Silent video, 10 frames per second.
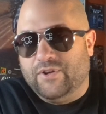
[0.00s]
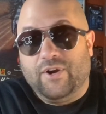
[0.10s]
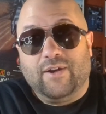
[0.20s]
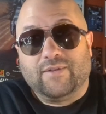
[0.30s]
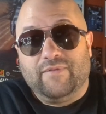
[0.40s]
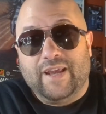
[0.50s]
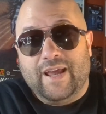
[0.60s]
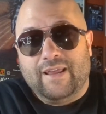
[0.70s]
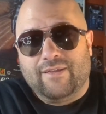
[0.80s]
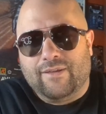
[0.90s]
Jaws of
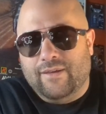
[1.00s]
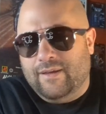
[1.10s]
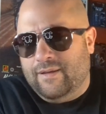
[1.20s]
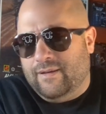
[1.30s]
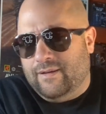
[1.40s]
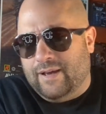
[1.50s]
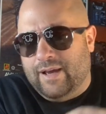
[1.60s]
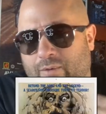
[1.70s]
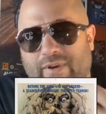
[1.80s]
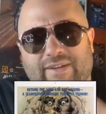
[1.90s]
Death,
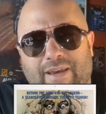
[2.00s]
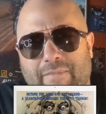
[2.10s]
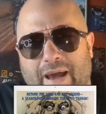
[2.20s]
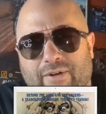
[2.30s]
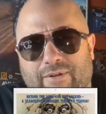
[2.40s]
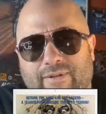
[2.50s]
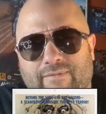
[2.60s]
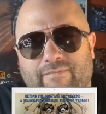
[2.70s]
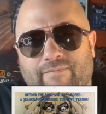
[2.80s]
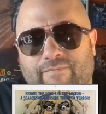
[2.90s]
Whiskey
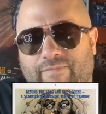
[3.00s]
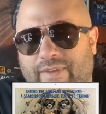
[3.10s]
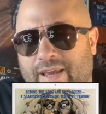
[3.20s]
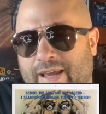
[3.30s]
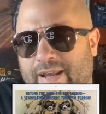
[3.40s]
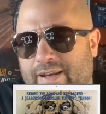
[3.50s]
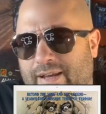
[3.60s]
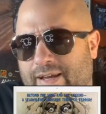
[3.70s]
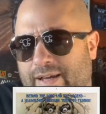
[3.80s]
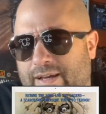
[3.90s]
Mountain, and
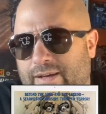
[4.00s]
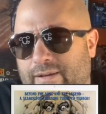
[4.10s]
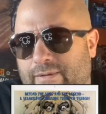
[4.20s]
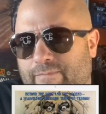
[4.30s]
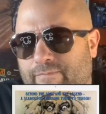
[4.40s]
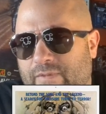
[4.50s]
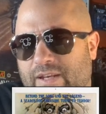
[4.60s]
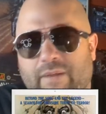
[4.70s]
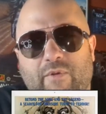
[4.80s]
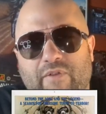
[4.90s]
he
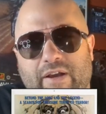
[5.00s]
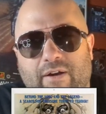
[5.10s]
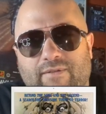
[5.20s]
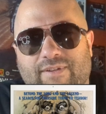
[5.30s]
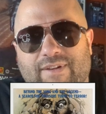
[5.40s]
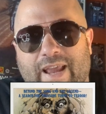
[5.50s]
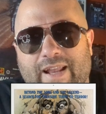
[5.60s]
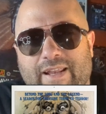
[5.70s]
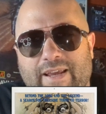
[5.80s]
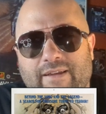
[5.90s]
did a movie called
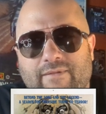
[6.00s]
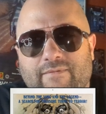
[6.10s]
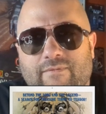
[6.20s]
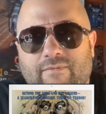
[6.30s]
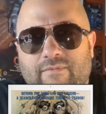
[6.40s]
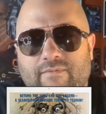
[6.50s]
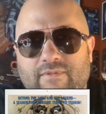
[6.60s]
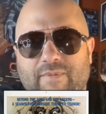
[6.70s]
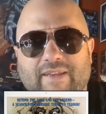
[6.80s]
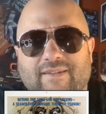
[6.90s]
Stanley.
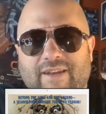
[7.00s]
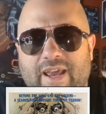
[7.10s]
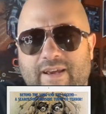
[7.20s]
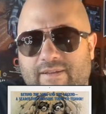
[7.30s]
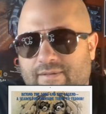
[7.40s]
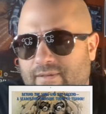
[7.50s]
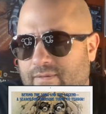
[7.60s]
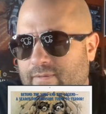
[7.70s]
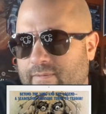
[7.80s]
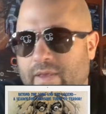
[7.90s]
It's about snakes.
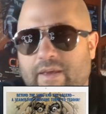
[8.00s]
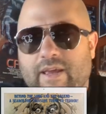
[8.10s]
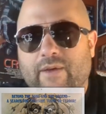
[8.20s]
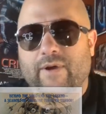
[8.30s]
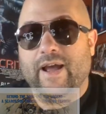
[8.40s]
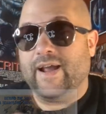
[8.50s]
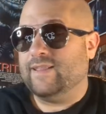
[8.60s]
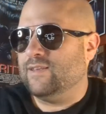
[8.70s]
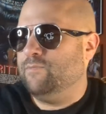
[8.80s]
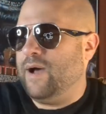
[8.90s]
Anyway, I
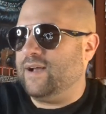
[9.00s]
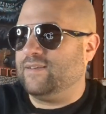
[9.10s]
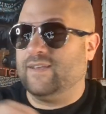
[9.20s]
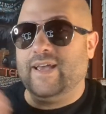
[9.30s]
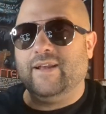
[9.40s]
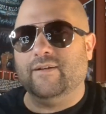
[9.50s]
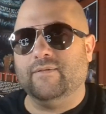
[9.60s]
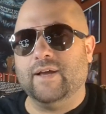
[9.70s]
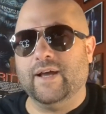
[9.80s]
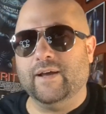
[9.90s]
got this box set
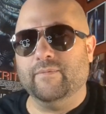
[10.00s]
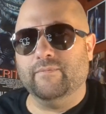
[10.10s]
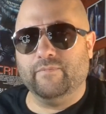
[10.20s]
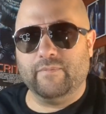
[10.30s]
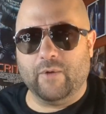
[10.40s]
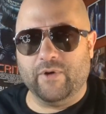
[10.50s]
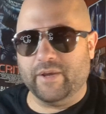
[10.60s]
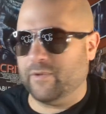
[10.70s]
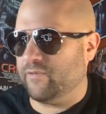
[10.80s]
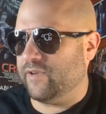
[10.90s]
by
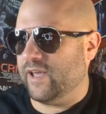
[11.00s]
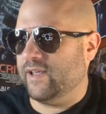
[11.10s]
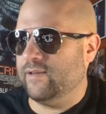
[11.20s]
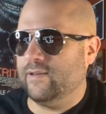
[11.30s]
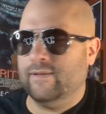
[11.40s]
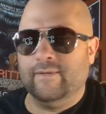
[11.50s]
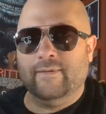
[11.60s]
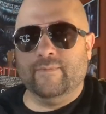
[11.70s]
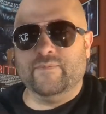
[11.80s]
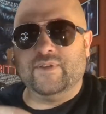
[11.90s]
William Grefe,
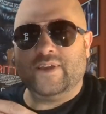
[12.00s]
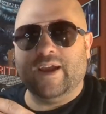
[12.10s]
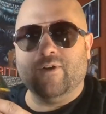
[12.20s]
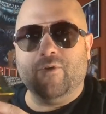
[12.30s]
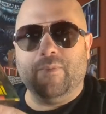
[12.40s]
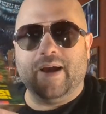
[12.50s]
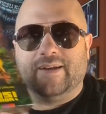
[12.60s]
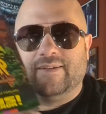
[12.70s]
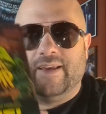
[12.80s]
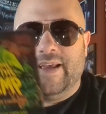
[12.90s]
this Arrow
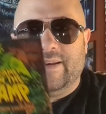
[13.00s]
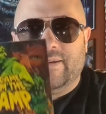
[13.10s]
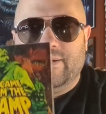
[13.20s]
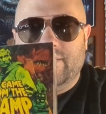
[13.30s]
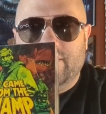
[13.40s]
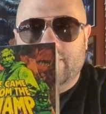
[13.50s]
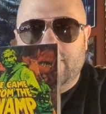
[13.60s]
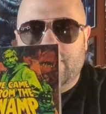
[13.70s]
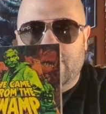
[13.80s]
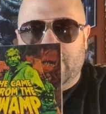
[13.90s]
box set.
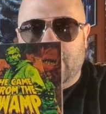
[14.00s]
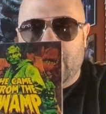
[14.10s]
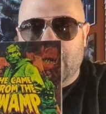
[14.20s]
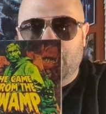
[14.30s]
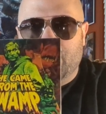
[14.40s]
He came